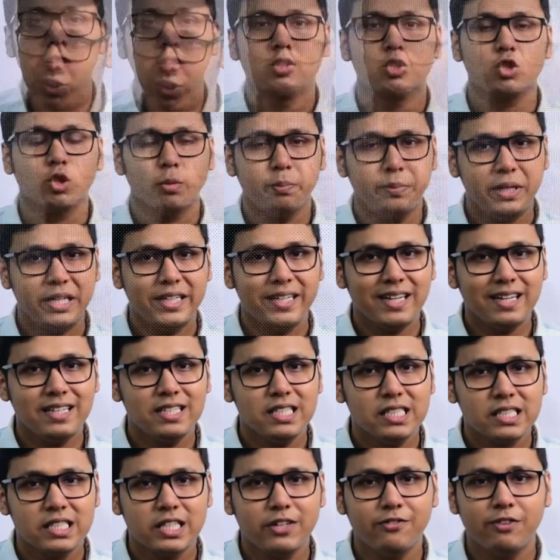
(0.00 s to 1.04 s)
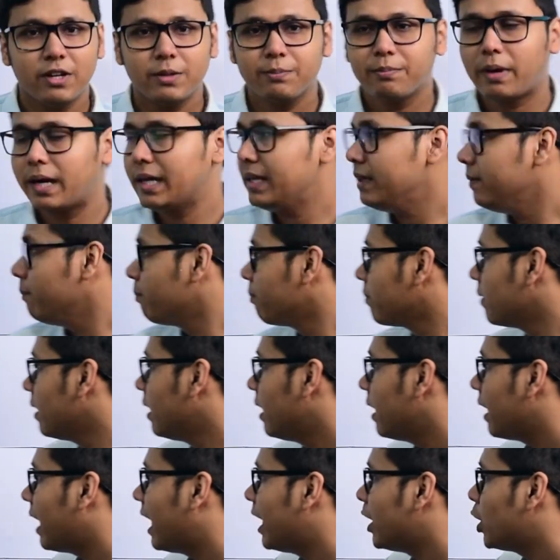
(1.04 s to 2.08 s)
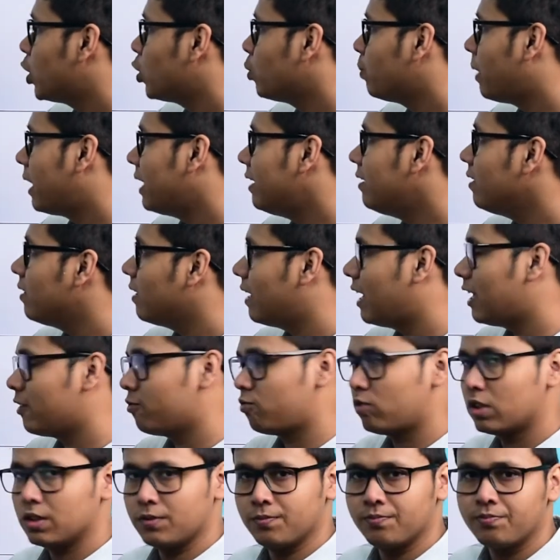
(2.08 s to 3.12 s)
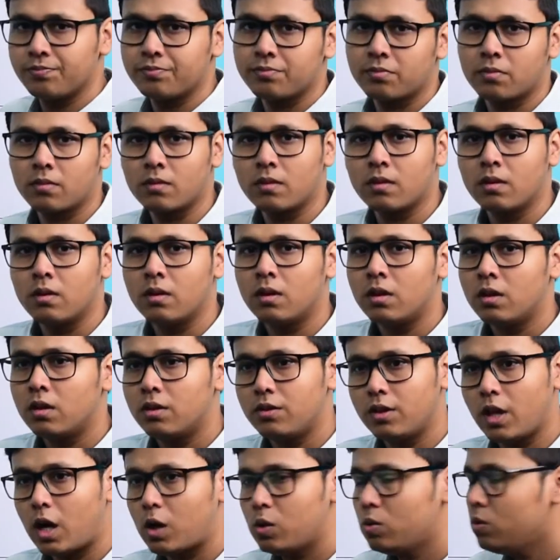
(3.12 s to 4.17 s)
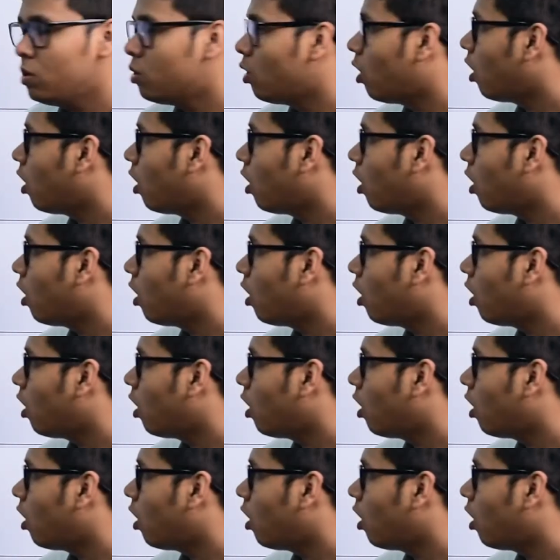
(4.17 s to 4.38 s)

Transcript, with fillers: So beta is given by n two by n one. Now